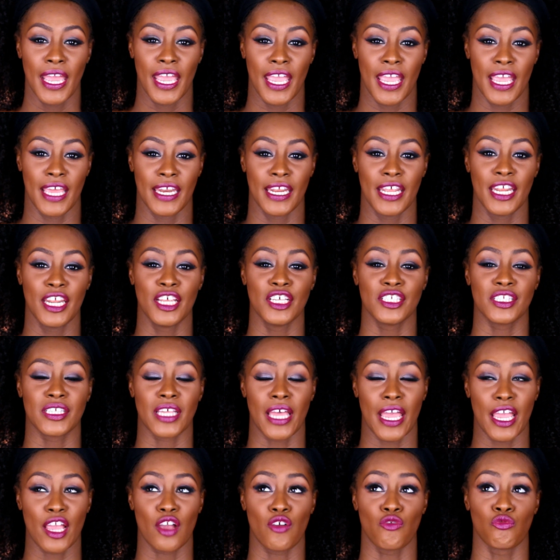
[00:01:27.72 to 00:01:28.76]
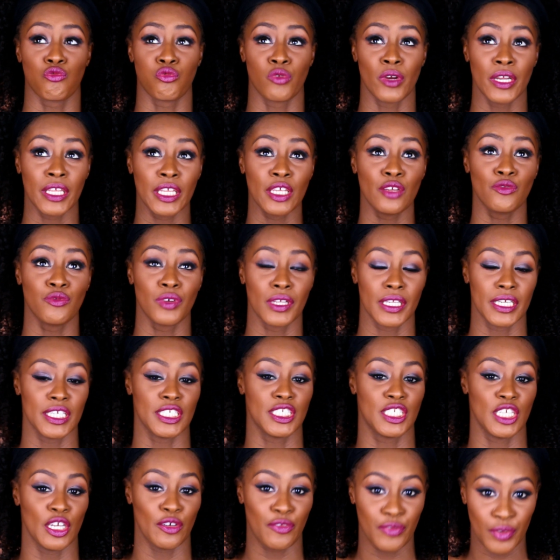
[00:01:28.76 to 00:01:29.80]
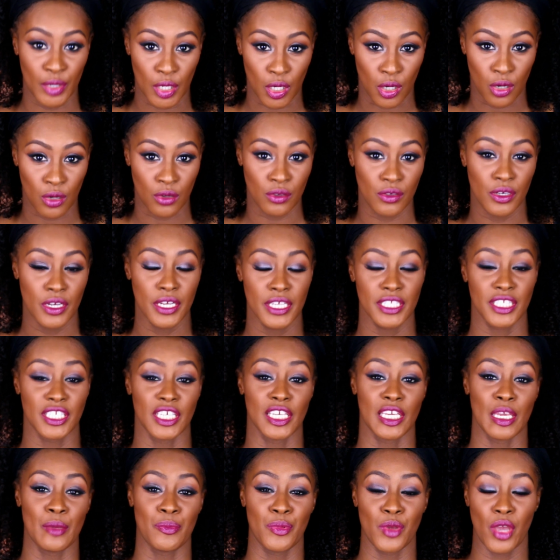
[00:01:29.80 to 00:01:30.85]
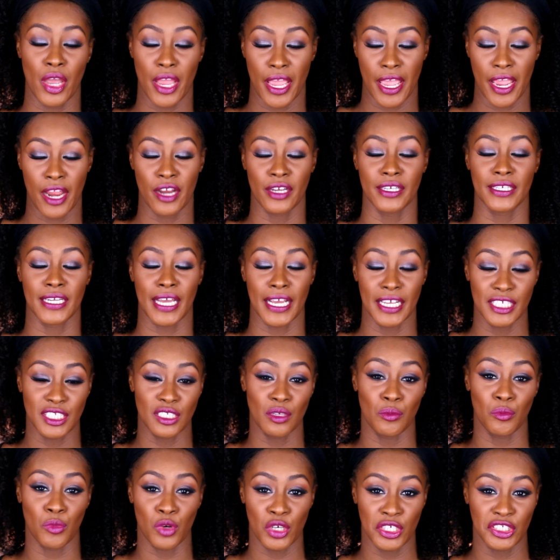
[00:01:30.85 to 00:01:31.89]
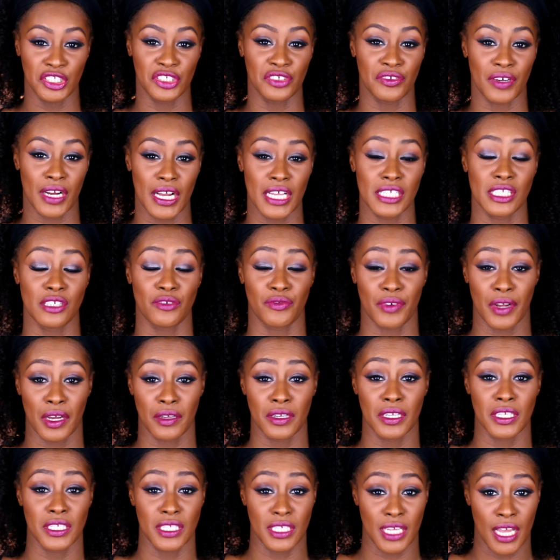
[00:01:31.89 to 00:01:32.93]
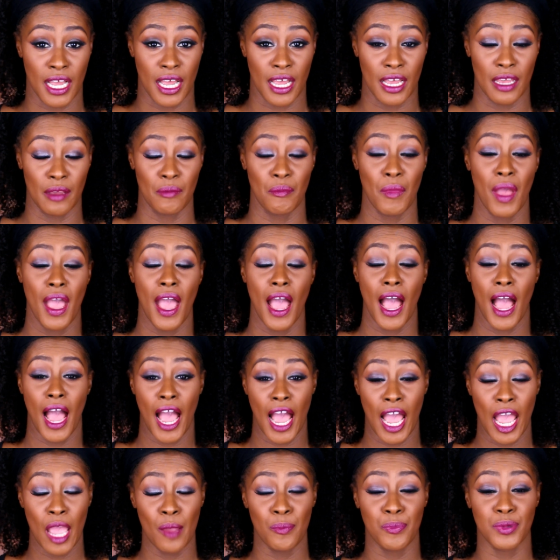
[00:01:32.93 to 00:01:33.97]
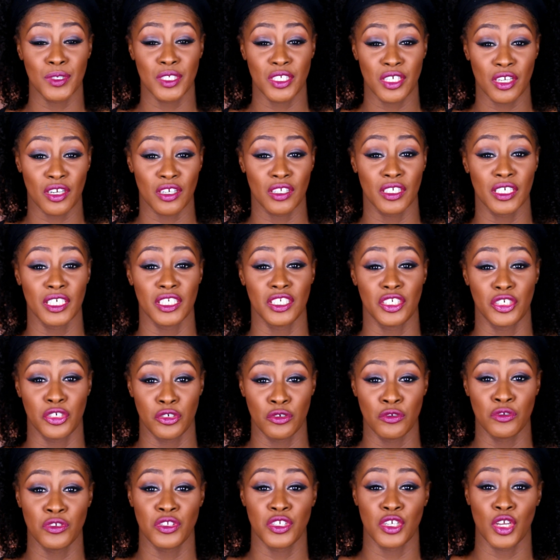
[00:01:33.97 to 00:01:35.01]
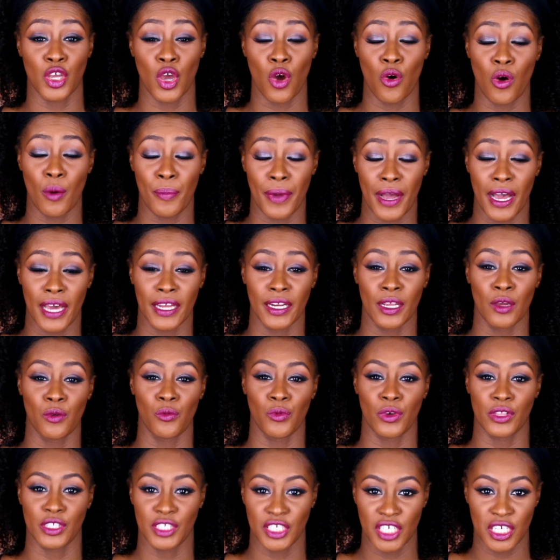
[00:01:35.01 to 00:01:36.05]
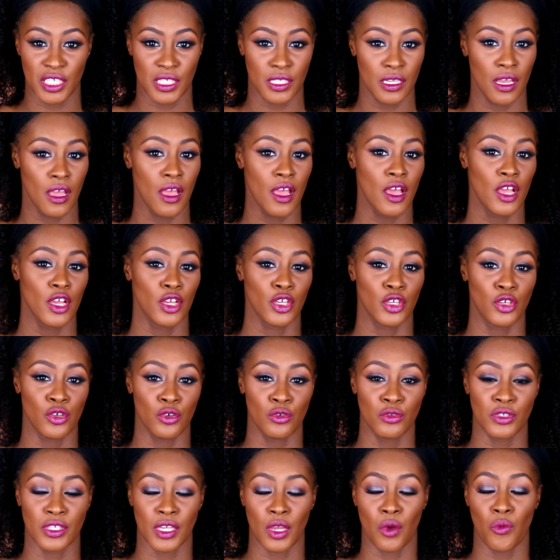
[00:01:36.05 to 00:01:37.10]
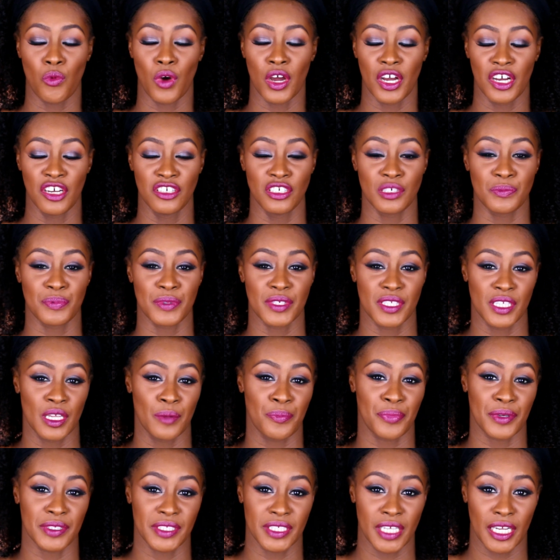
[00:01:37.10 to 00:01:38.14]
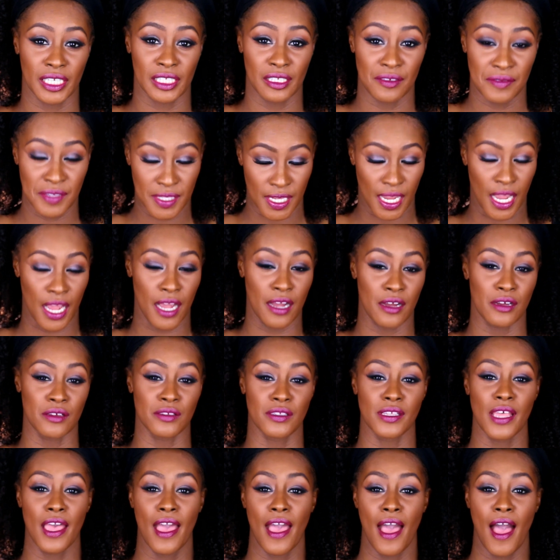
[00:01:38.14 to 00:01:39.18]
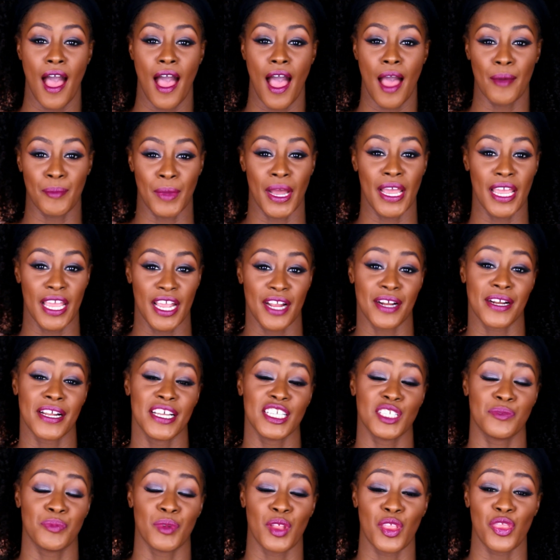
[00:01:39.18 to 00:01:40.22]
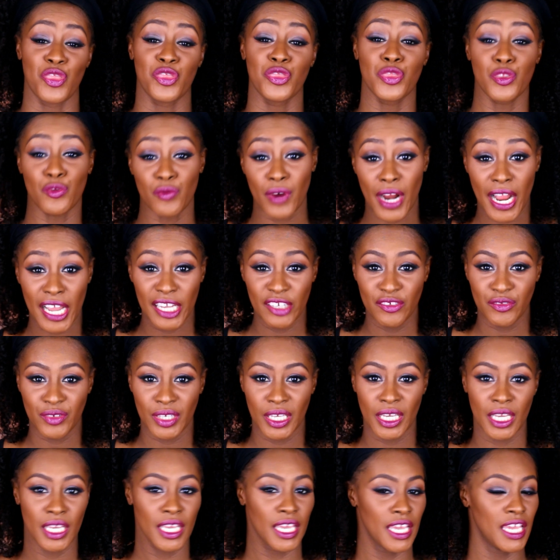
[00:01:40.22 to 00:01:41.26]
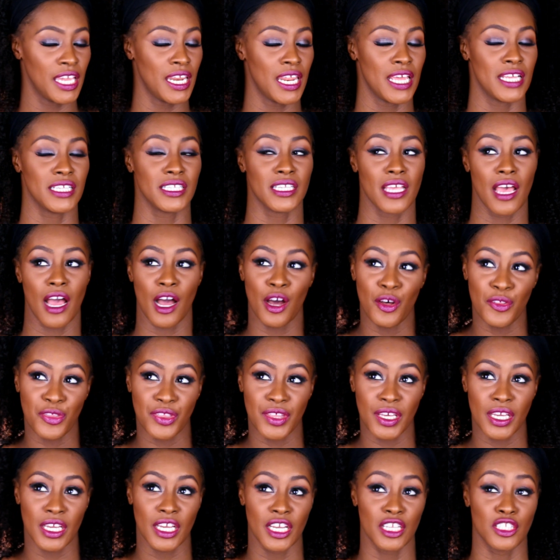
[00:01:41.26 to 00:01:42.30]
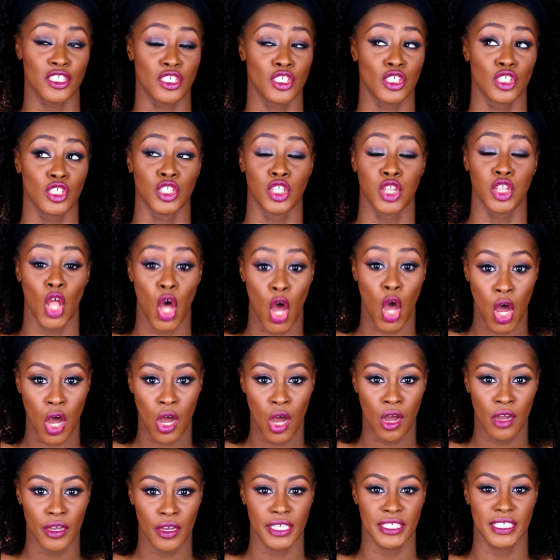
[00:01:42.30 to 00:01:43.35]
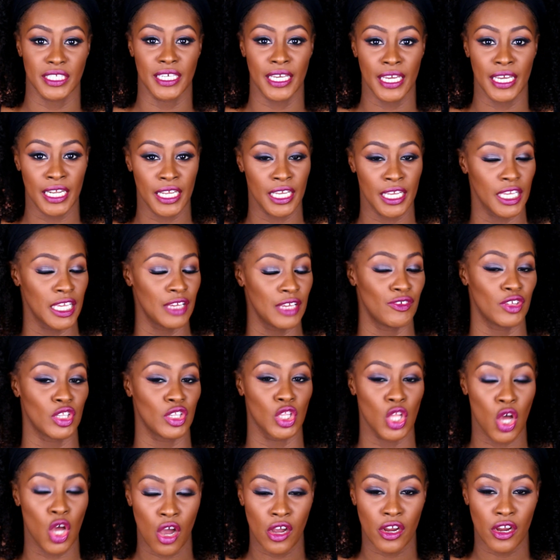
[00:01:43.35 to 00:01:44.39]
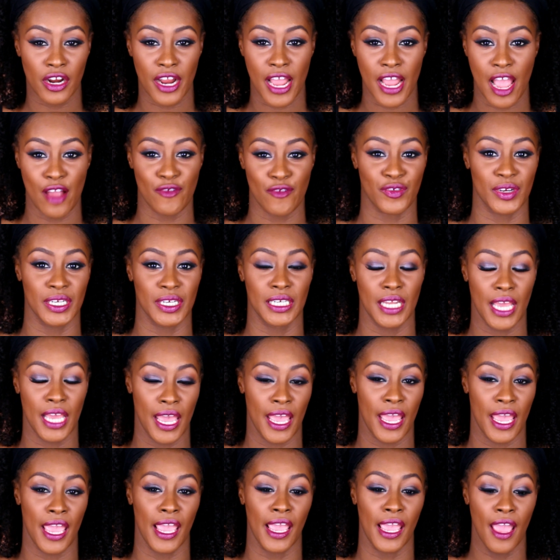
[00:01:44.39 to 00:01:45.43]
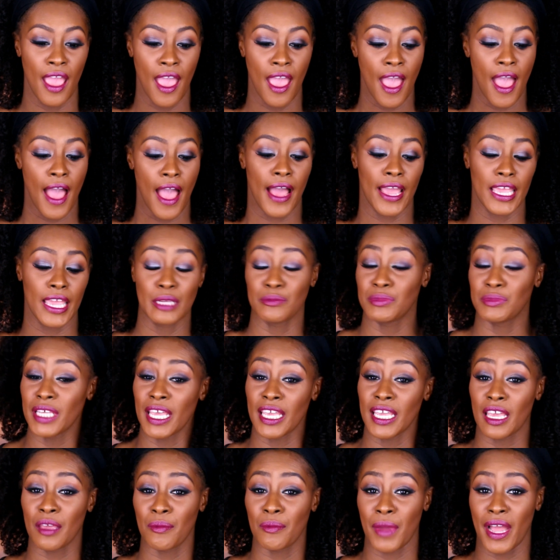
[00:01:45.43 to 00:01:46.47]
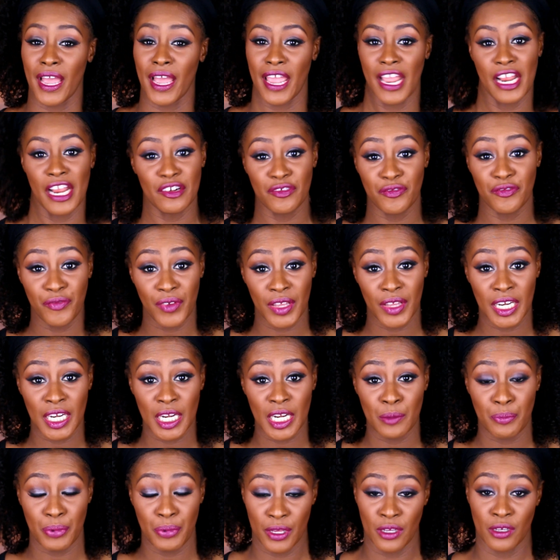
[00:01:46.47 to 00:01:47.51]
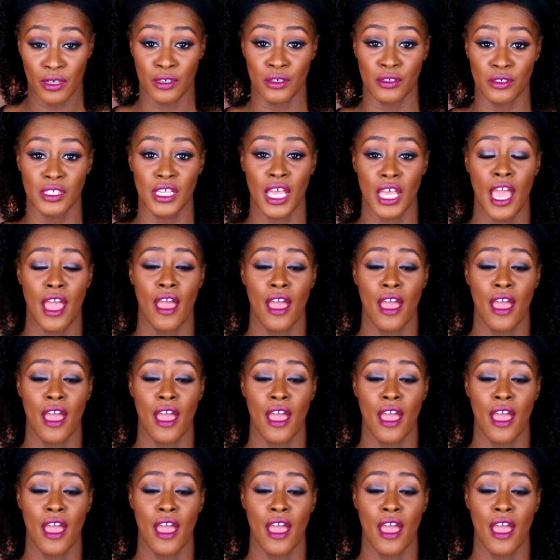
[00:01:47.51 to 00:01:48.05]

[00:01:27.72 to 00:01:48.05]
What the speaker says: And it is like really, really difficult to keep your hair nice and moisturized around this time. I particularly choose to go about it with just using 100% protective styles. My hair has been thriving, it is healthy, it's long, it's getting even longer every day. I am taking my Hairfinity pills